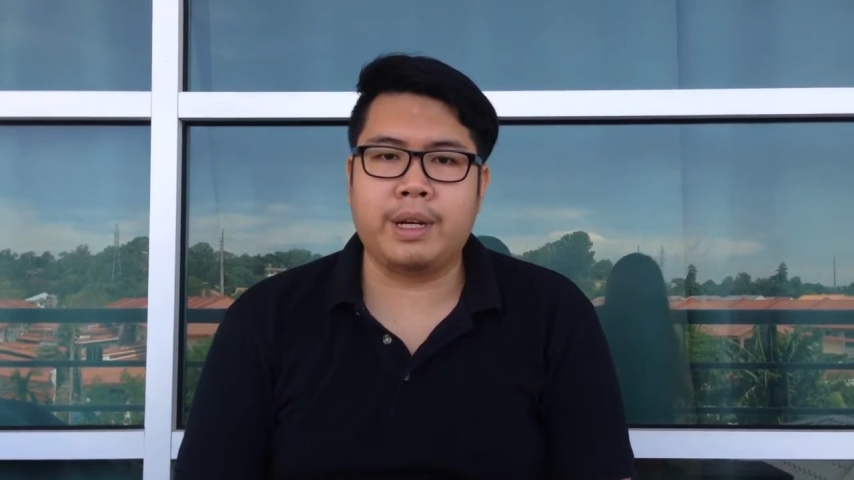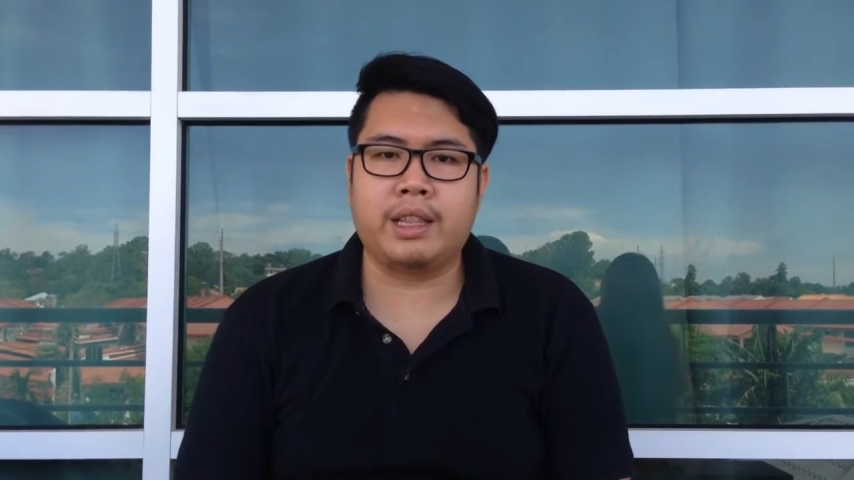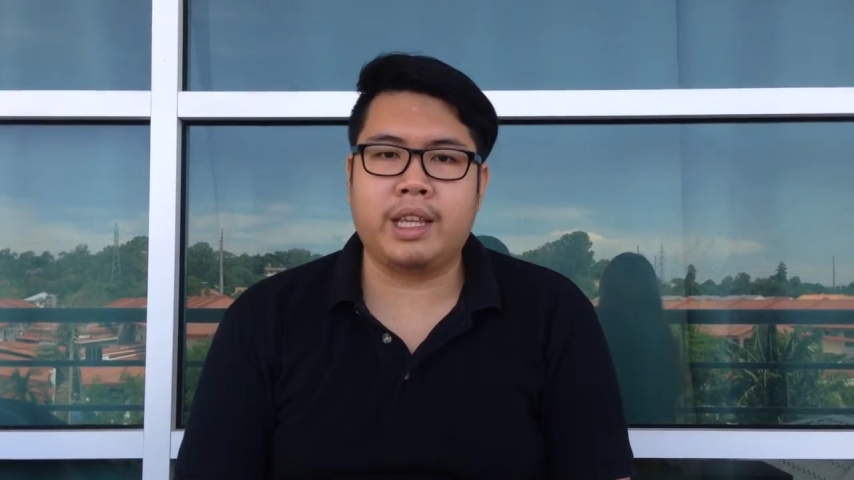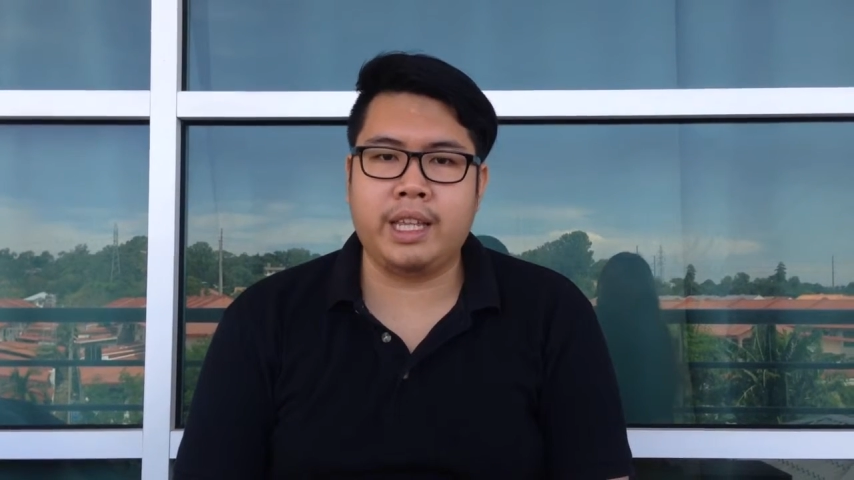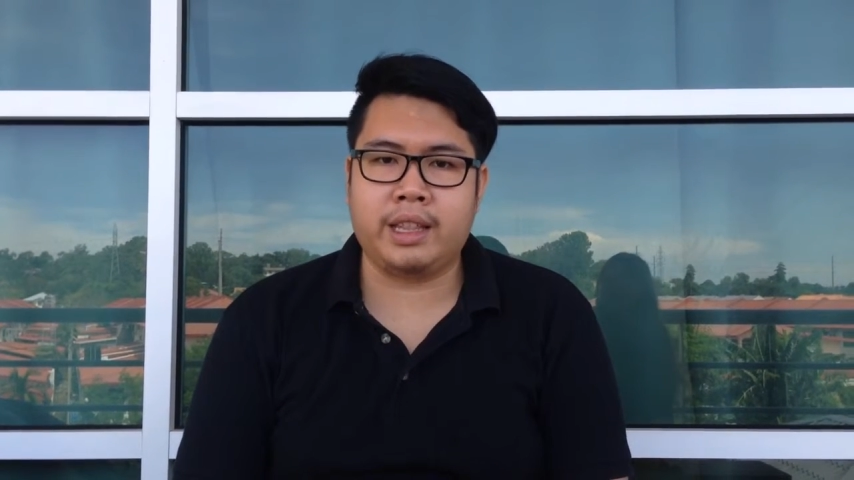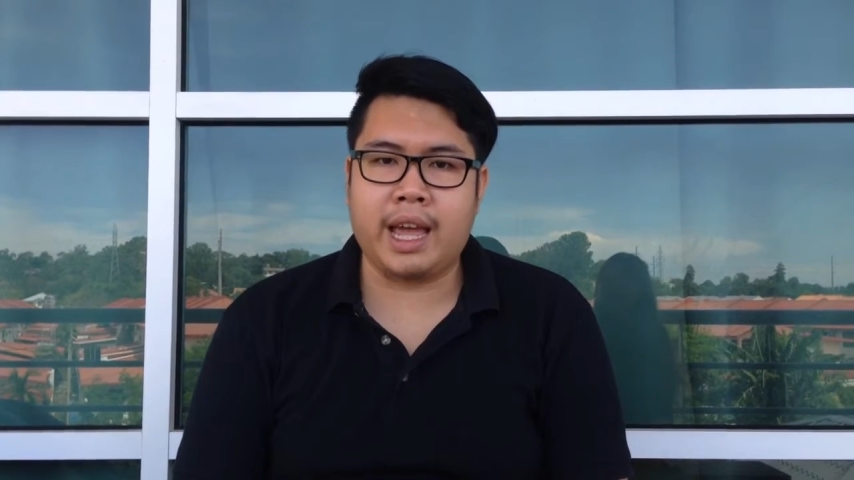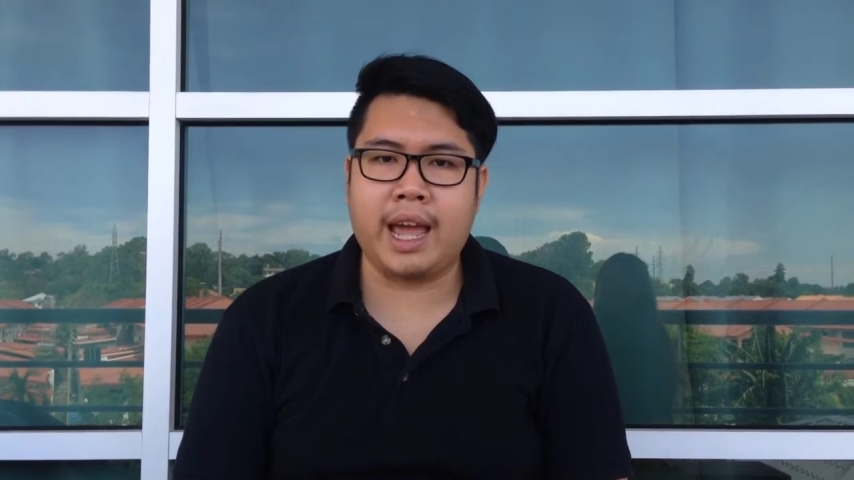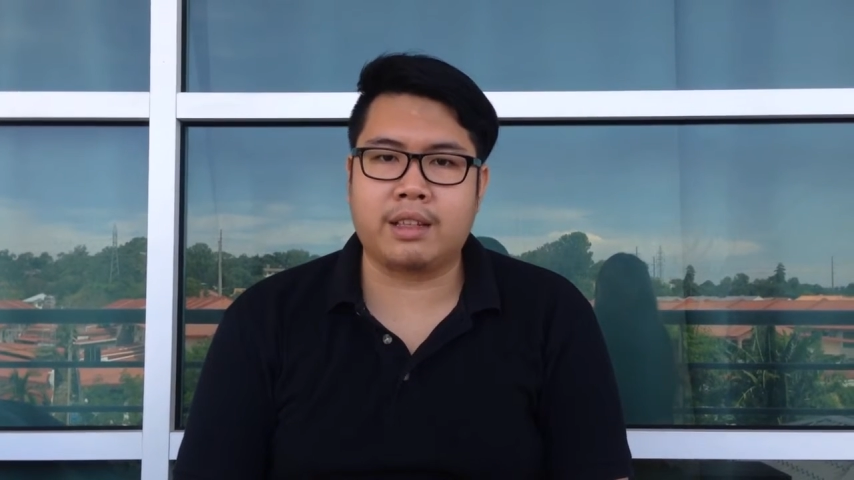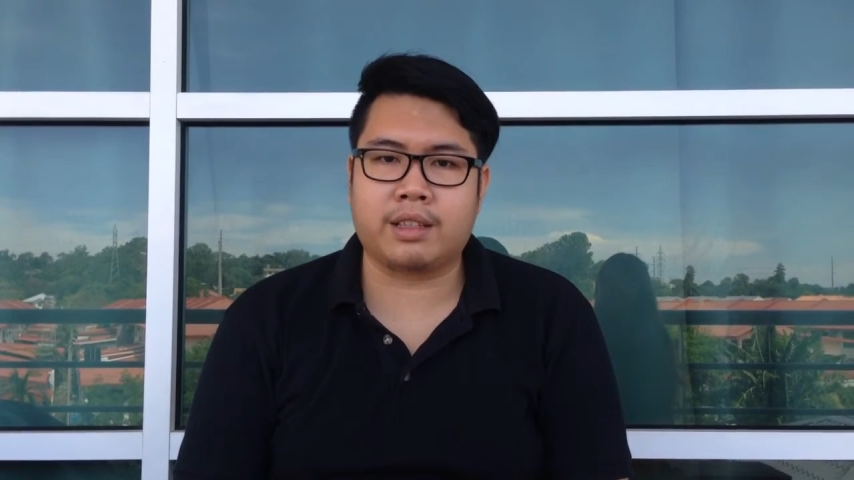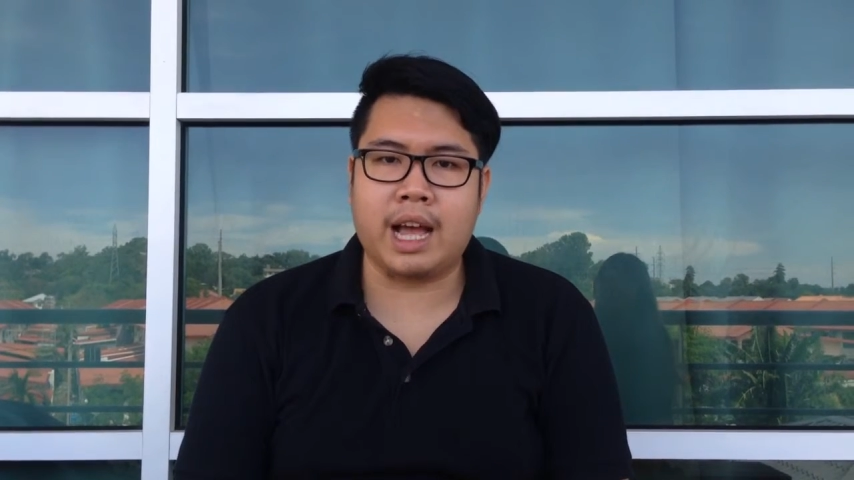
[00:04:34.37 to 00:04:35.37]
but it
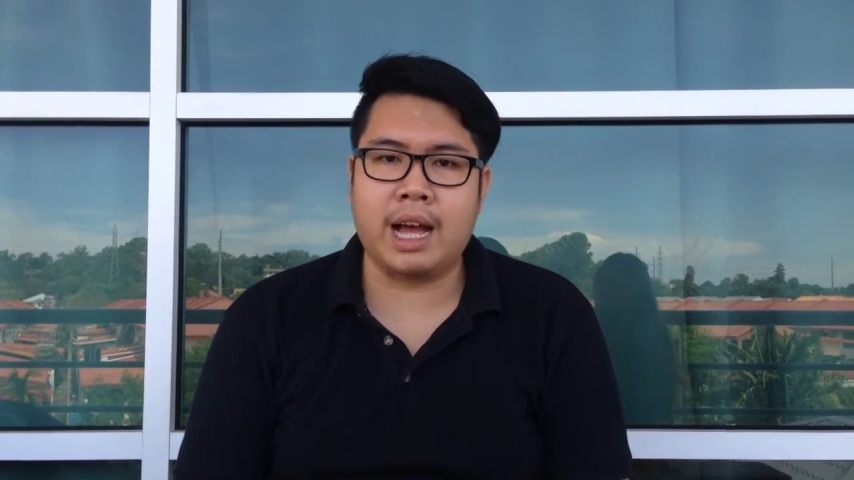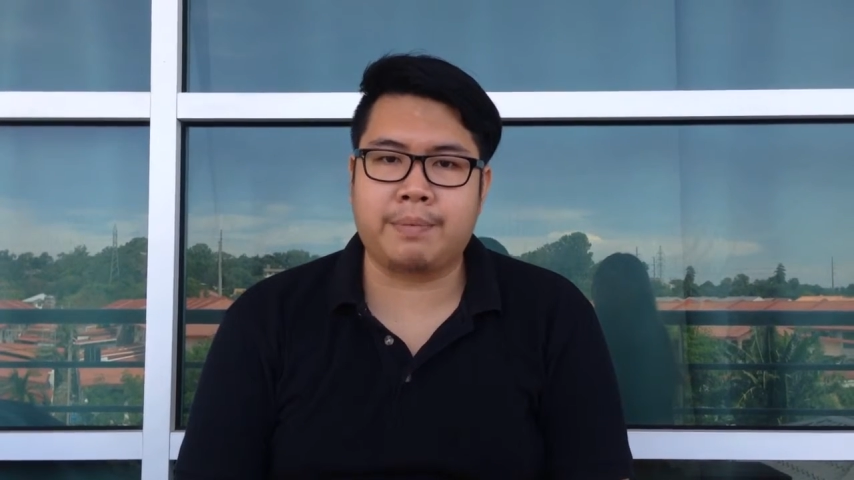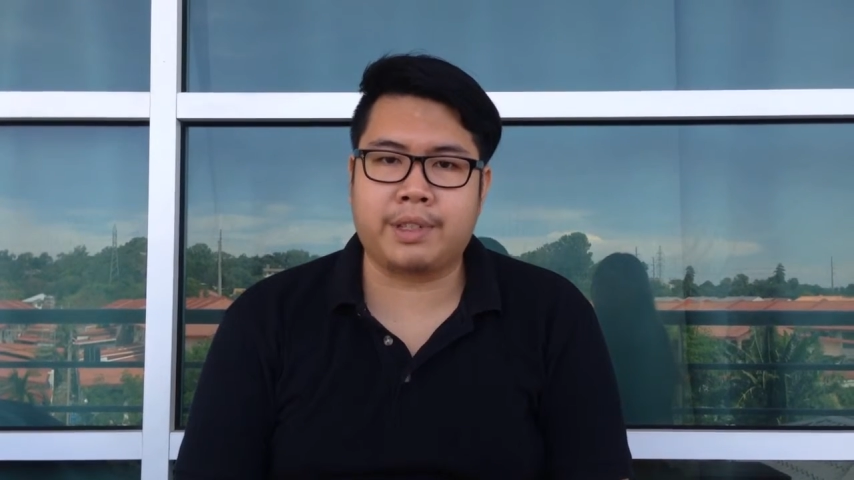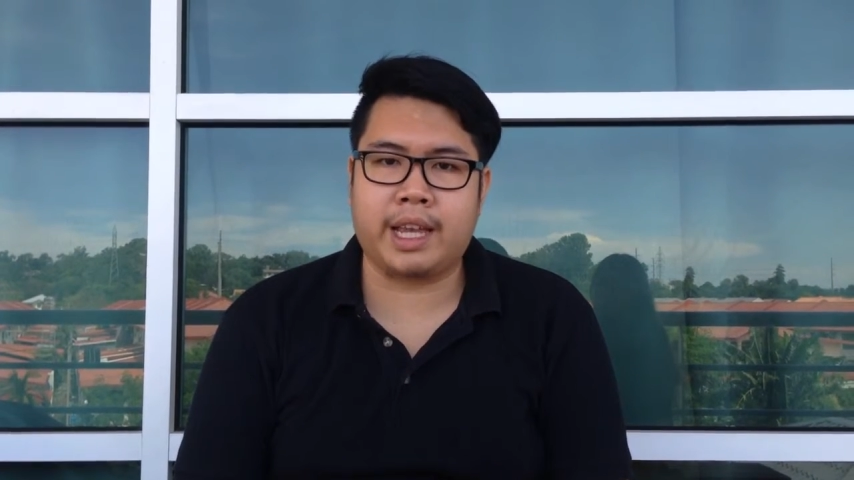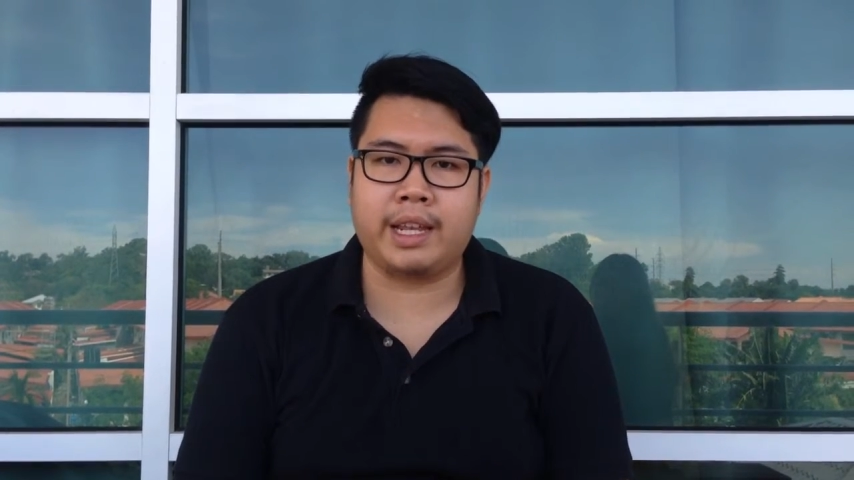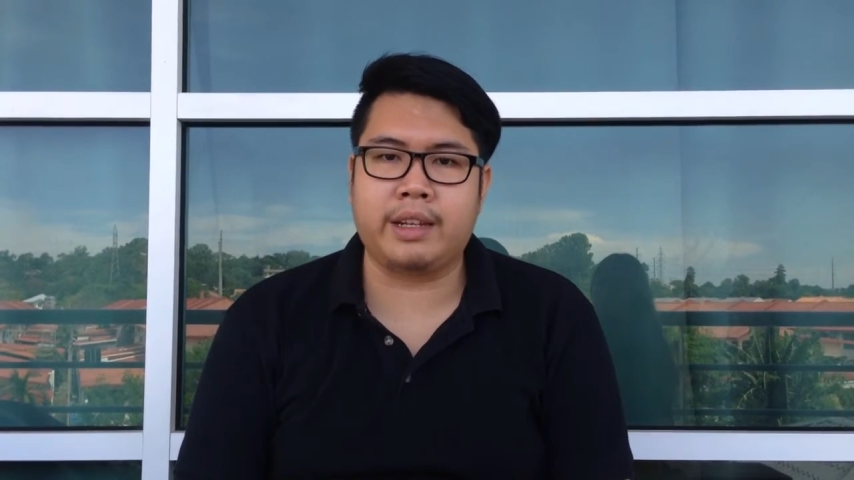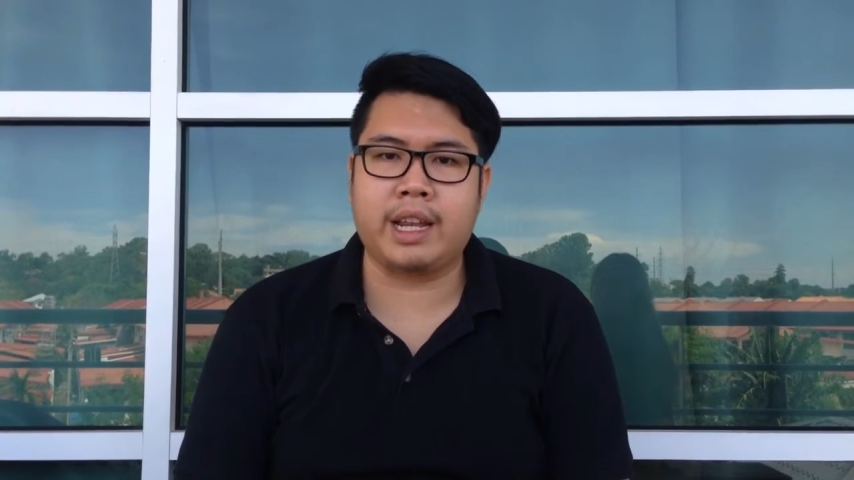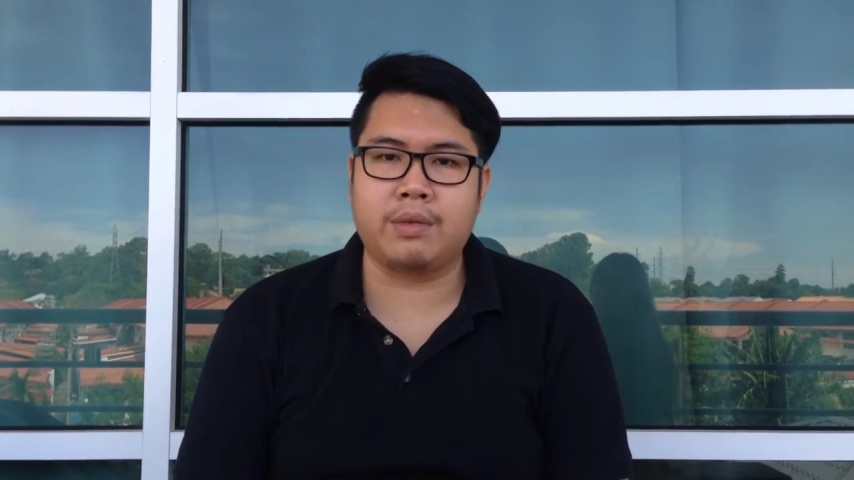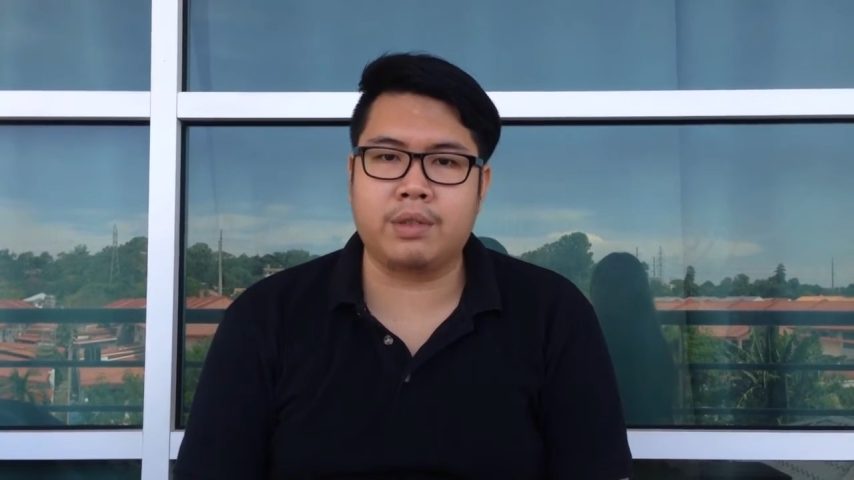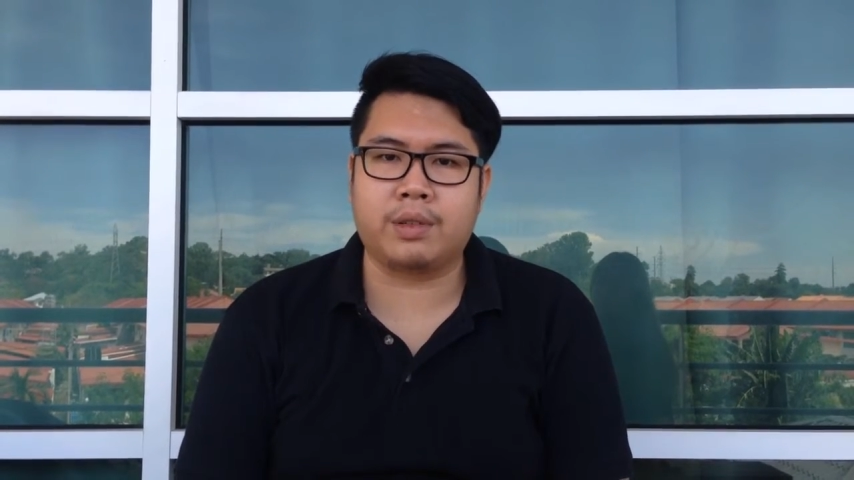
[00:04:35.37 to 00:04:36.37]
has ups and
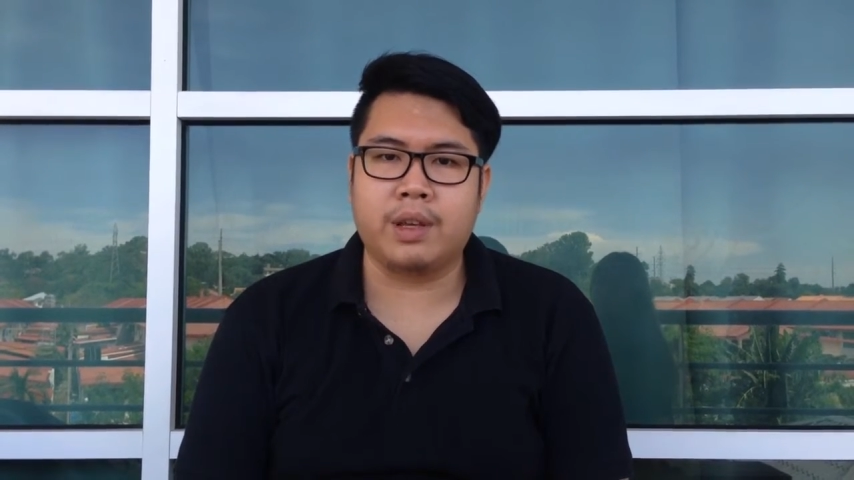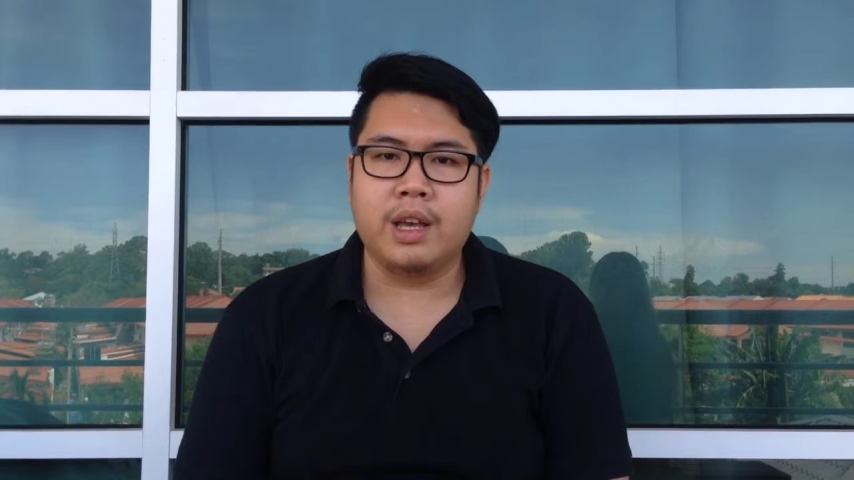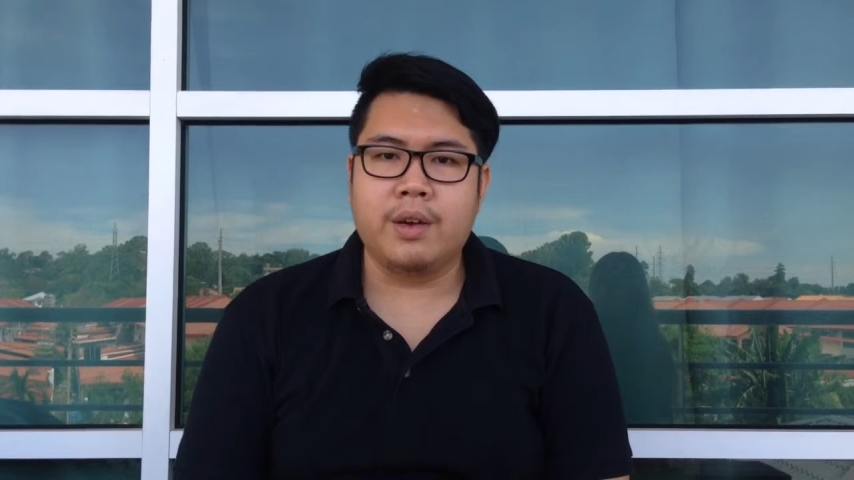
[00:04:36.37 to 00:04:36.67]
downs